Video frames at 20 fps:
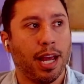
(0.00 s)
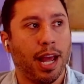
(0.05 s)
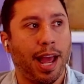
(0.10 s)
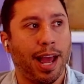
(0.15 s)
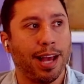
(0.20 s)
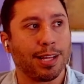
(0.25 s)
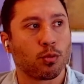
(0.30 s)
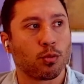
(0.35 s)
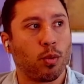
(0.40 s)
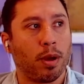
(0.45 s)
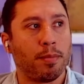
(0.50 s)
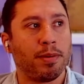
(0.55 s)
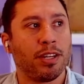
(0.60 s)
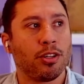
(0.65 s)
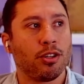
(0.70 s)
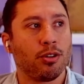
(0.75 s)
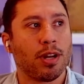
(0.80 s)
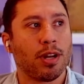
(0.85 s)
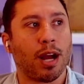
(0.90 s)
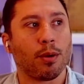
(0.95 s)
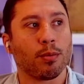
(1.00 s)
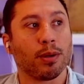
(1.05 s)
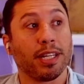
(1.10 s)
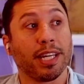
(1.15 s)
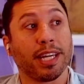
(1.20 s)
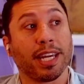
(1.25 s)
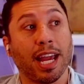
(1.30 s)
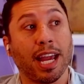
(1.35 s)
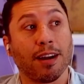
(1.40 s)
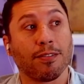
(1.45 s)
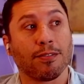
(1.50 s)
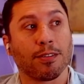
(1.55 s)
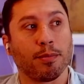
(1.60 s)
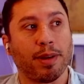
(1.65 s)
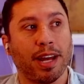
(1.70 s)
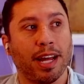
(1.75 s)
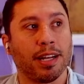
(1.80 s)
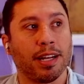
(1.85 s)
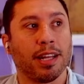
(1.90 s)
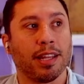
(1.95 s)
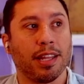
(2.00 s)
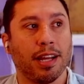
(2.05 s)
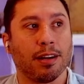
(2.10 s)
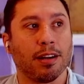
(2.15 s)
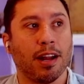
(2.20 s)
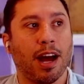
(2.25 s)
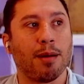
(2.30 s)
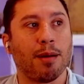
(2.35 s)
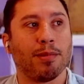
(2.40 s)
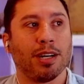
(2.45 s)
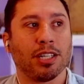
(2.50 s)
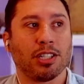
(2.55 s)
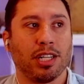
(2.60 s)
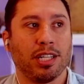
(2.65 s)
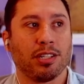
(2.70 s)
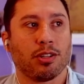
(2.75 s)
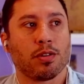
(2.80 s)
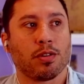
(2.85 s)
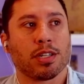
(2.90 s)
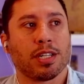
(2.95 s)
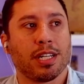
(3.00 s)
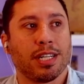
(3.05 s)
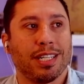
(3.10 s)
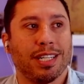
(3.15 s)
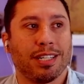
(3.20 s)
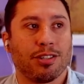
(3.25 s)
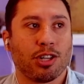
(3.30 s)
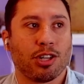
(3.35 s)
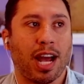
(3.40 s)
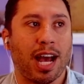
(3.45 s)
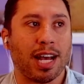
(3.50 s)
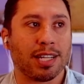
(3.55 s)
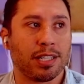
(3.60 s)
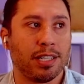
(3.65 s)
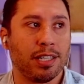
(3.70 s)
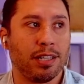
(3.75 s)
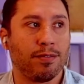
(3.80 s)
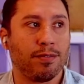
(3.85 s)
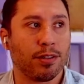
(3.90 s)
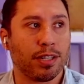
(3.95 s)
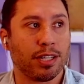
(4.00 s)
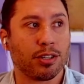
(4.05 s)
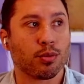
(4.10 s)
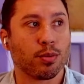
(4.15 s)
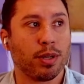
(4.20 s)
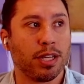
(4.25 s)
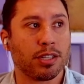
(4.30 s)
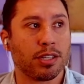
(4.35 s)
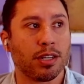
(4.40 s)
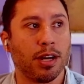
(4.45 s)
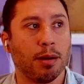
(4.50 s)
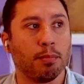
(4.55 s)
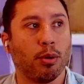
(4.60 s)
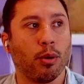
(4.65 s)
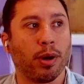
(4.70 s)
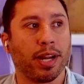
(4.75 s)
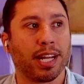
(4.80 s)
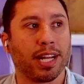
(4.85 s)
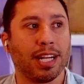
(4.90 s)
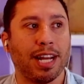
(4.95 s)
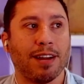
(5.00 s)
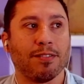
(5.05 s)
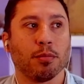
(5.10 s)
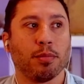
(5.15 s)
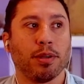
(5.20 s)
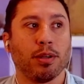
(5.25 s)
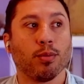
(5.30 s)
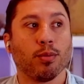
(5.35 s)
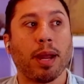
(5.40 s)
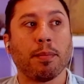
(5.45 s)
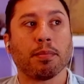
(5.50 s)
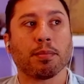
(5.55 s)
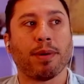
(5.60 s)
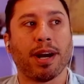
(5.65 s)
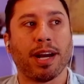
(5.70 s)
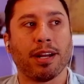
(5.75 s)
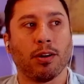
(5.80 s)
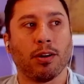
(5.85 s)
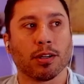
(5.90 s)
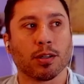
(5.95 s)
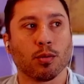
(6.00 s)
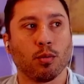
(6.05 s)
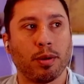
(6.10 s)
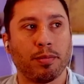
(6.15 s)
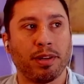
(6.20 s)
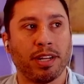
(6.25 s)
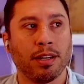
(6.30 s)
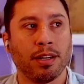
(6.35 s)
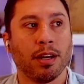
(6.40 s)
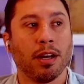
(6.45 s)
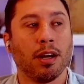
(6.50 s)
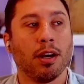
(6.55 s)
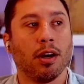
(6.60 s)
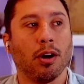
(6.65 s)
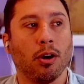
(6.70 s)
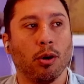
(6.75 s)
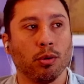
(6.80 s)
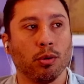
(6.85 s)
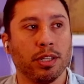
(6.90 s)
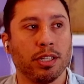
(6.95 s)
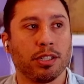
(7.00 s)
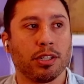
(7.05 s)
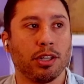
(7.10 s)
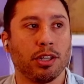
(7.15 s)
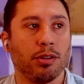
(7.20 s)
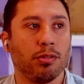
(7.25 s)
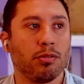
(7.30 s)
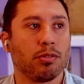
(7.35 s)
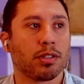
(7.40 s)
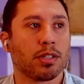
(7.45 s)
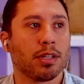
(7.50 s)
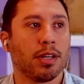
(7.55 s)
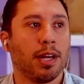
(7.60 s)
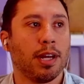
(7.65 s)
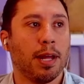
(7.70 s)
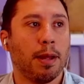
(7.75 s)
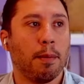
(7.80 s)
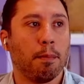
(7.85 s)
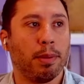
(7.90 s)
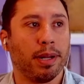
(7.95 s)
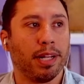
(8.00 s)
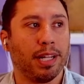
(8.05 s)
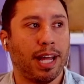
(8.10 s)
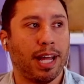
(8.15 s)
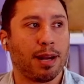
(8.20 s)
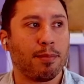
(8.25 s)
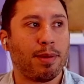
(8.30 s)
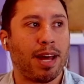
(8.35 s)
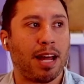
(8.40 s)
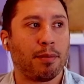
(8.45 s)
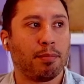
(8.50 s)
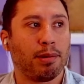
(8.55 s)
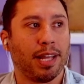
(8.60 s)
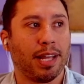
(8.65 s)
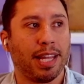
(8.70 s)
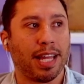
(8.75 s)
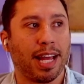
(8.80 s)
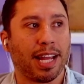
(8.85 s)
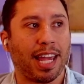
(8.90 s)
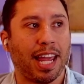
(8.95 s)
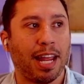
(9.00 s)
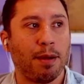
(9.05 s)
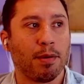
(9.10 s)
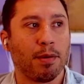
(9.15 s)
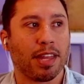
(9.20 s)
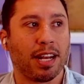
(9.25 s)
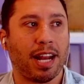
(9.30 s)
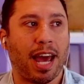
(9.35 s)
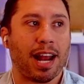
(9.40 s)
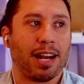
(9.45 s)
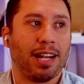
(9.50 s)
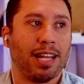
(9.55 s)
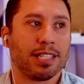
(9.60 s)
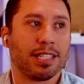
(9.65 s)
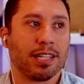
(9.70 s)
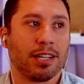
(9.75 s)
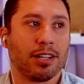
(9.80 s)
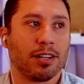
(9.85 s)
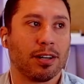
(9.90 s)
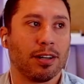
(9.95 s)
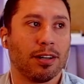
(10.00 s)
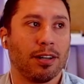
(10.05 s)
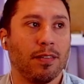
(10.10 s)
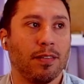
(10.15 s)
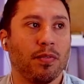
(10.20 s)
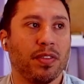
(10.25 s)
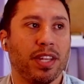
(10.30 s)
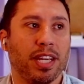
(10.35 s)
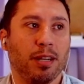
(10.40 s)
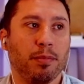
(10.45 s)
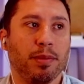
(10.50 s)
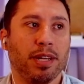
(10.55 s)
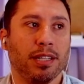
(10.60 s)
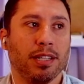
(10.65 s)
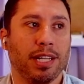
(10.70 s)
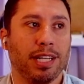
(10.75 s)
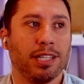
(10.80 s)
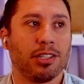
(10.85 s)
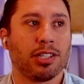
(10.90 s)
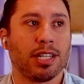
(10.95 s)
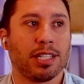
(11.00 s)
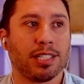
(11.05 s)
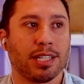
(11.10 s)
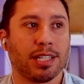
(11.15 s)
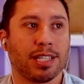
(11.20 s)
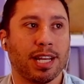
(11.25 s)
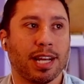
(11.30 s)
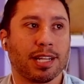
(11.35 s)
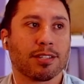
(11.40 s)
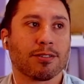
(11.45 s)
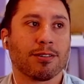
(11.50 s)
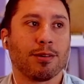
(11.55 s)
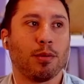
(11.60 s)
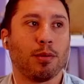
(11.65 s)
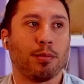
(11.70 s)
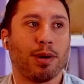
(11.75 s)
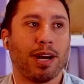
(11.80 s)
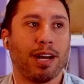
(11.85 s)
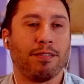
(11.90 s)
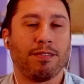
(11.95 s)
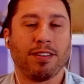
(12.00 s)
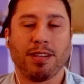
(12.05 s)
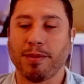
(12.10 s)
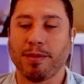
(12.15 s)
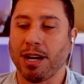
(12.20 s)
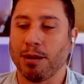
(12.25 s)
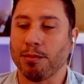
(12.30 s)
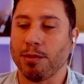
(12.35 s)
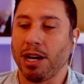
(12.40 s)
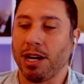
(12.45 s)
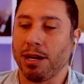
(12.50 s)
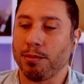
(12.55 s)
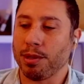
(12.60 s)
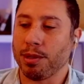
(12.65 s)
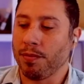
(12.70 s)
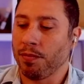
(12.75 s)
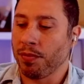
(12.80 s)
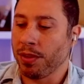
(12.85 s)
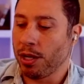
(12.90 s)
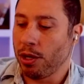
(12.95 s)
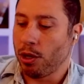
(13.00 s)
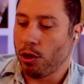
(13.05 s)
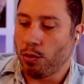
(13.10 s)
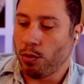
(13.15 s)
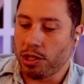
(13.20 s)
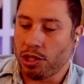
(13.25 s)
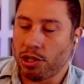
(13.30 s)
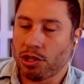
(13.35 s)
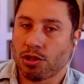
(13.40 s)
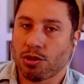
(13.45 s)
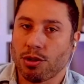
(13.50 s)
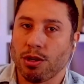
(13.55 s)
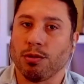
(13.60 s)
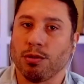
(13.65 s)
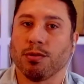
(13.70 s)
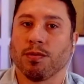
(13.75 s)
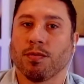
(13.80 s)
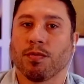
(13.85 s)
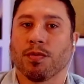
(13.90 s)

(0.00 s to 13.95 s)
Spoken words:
As women do not really care for men, they are not much interested in his chastity. For this reason, a boy can never be raped by an older woman, only seduced. But let a man play that game with an adolescent girl, he'll be lynched as a sex criminal by a female mob. Which is true.